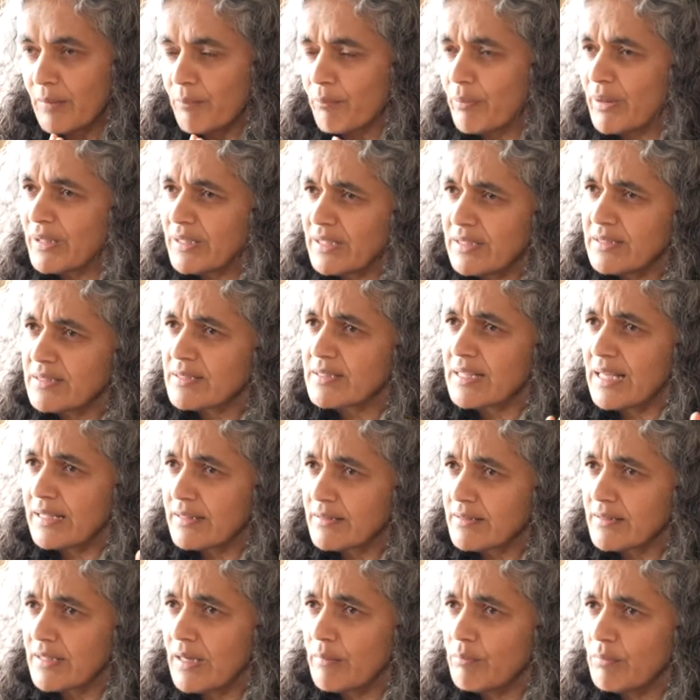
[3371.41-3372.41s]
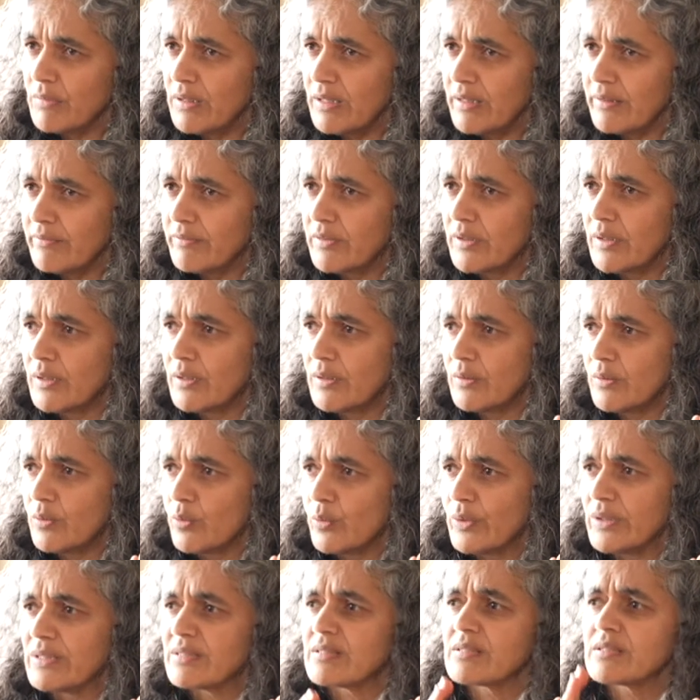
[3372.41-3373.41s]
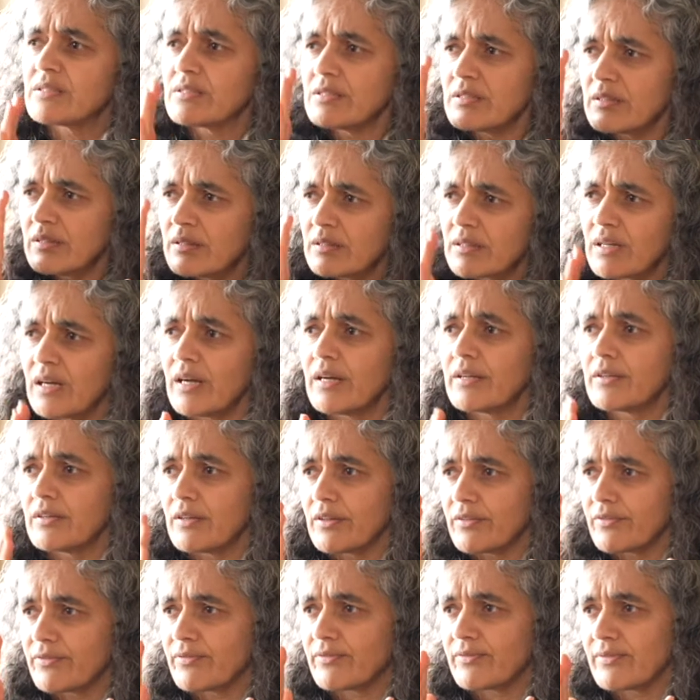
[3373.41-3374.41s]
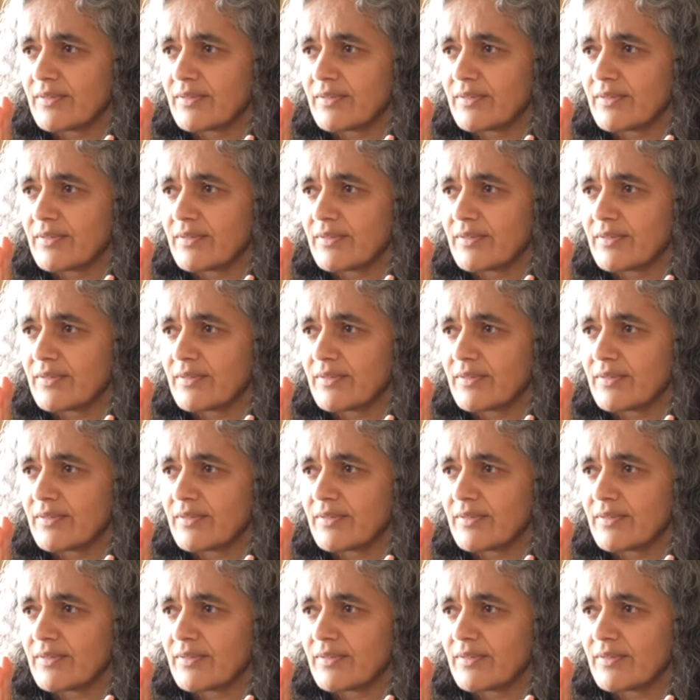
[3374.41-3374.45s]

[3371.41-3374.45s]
But at some level, we're still kind of